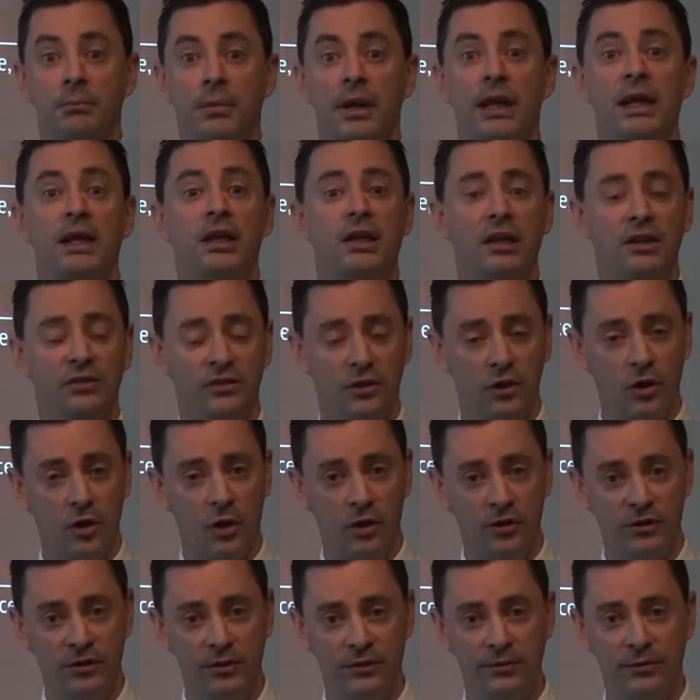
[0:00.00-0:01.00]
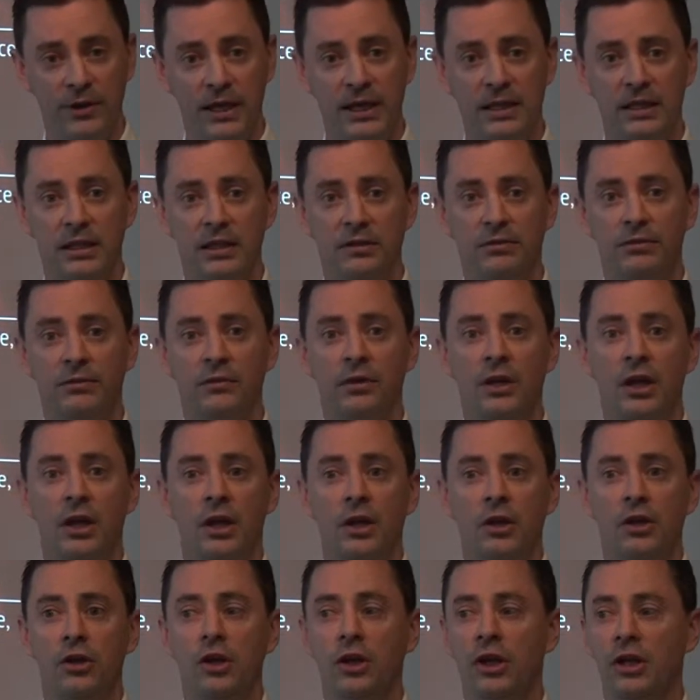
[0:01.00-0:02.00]
Meaning, is it cost effective?
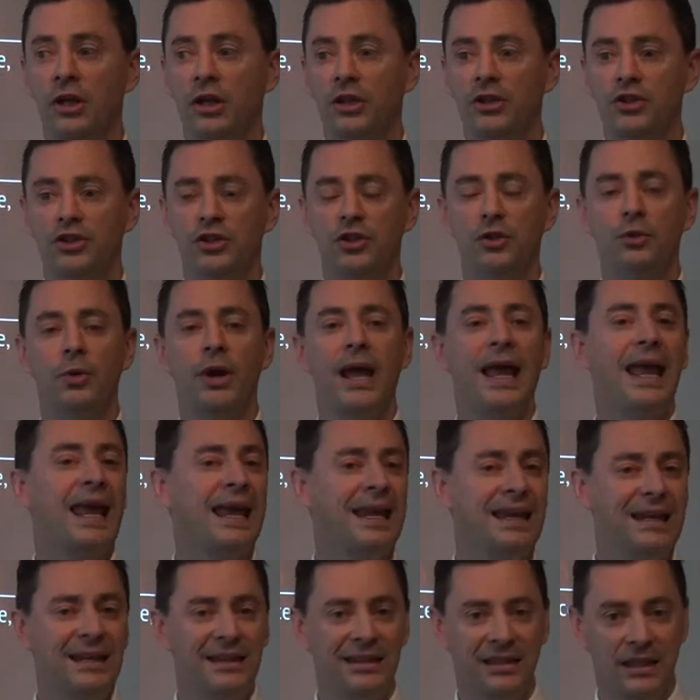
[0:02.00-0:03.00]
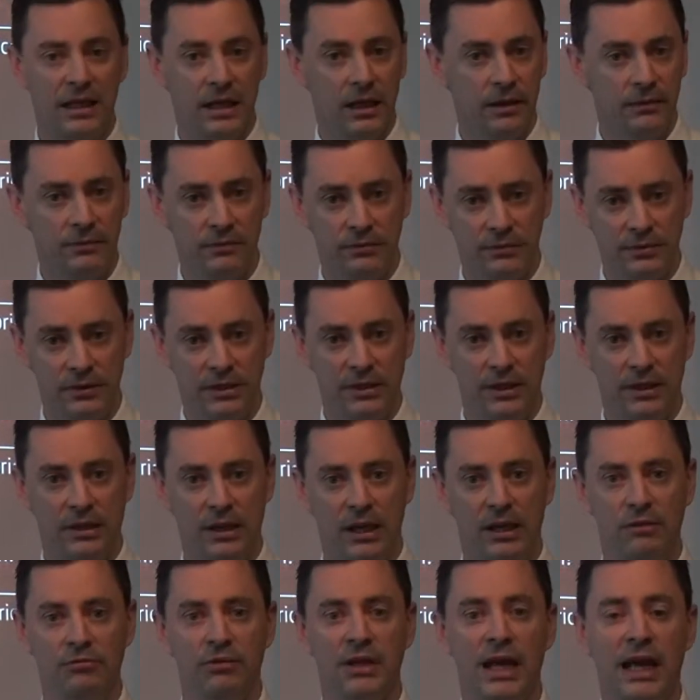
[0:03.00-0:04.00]
You can insure anything
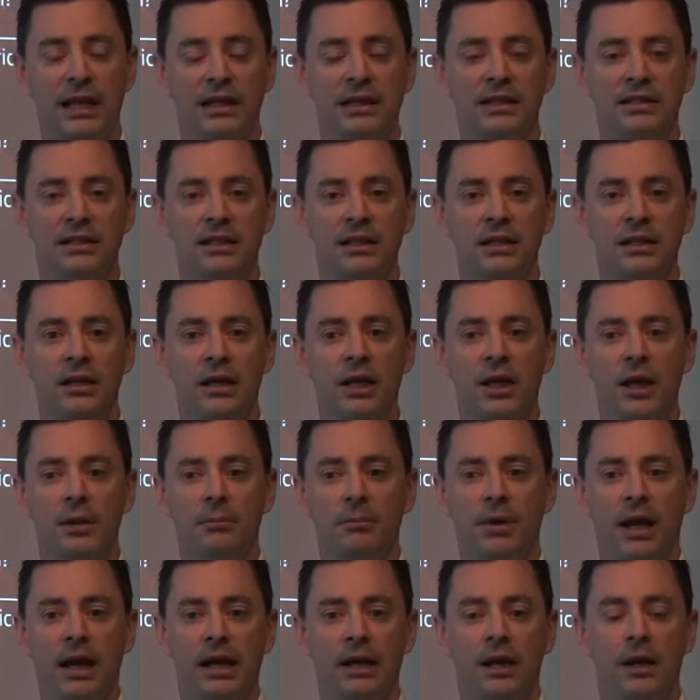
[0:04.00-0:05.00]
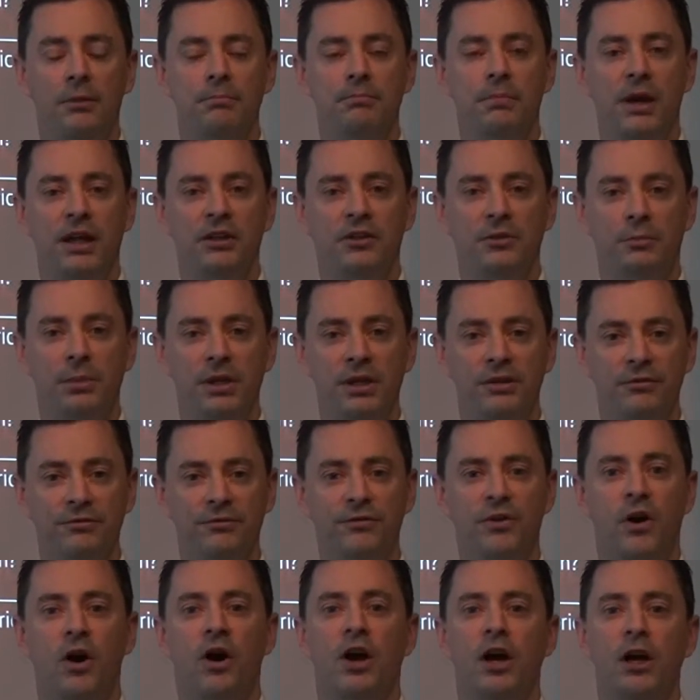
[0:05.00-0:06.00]
in reality, but it must be a
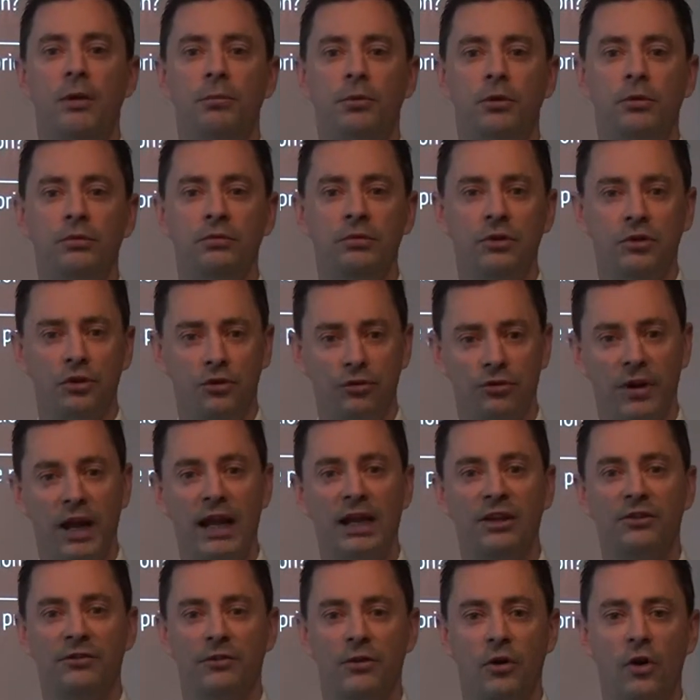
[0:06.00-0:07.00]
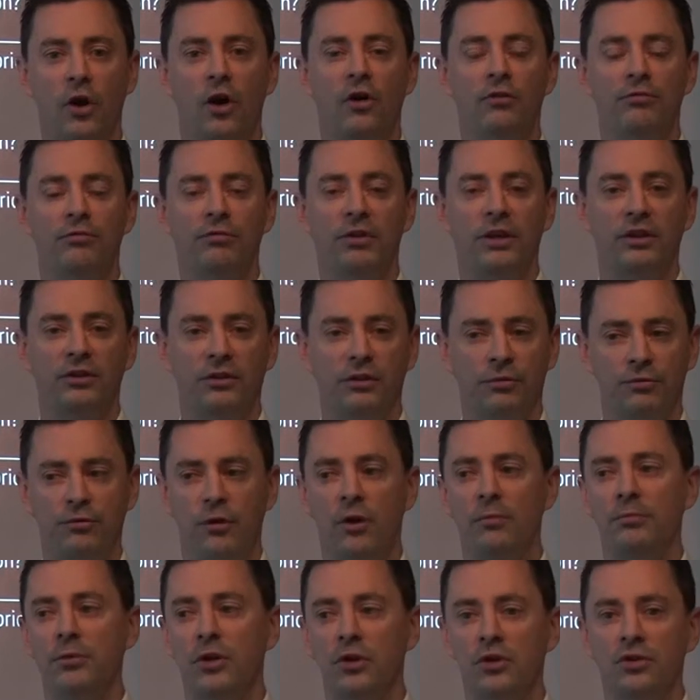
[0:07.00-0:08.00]
viable transfer of risk
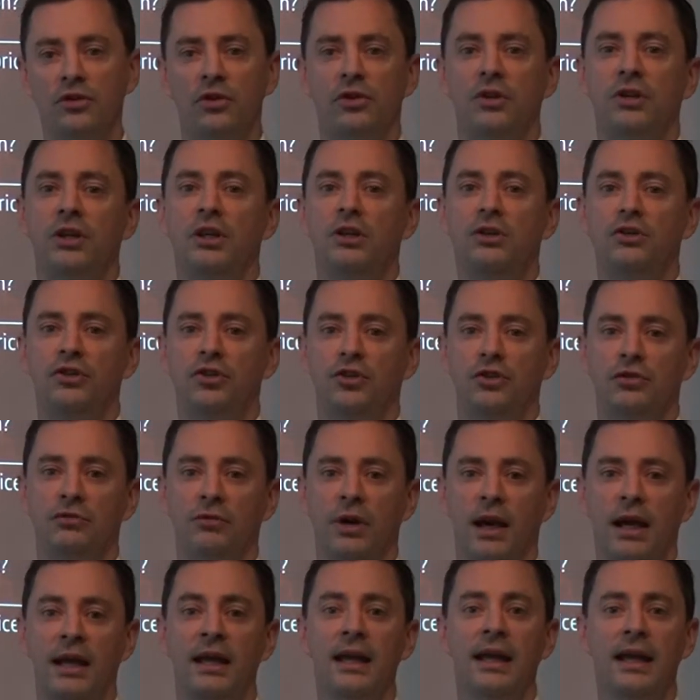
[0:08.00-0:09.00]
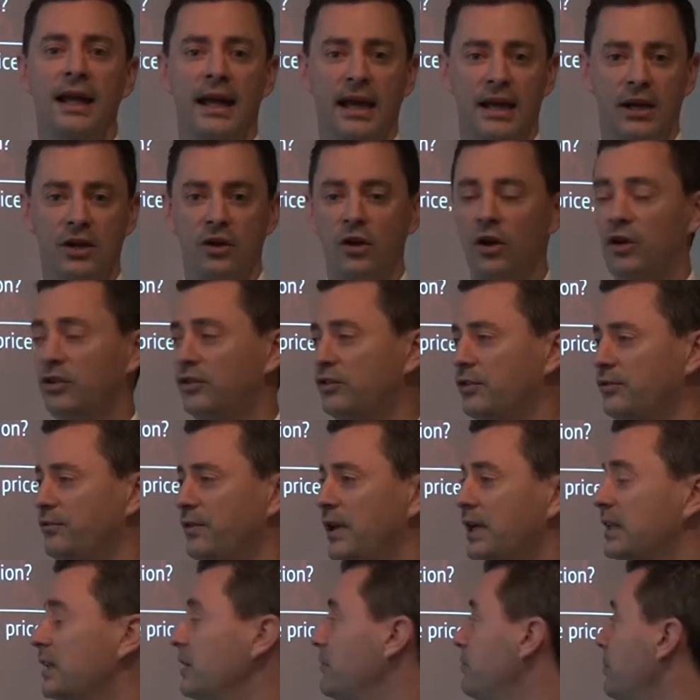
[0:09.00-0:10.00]
from you to the insurer at a
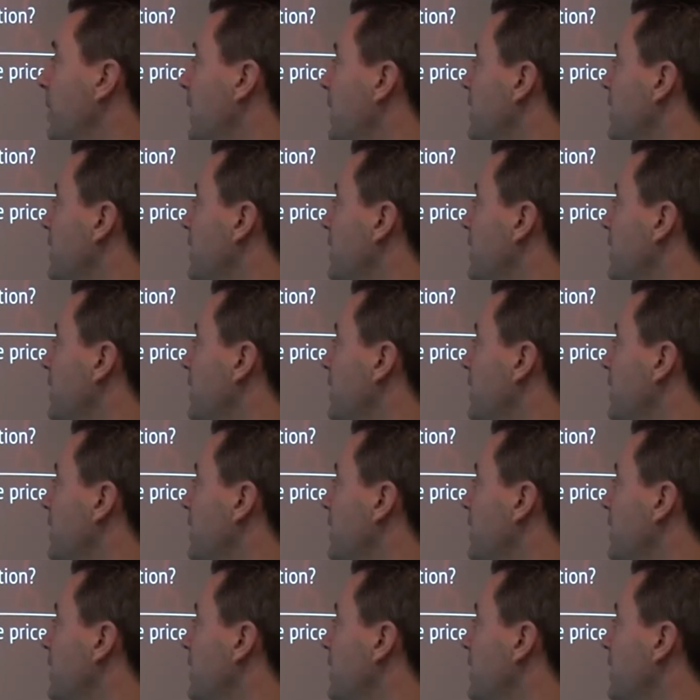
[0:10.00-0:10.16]
cost-effective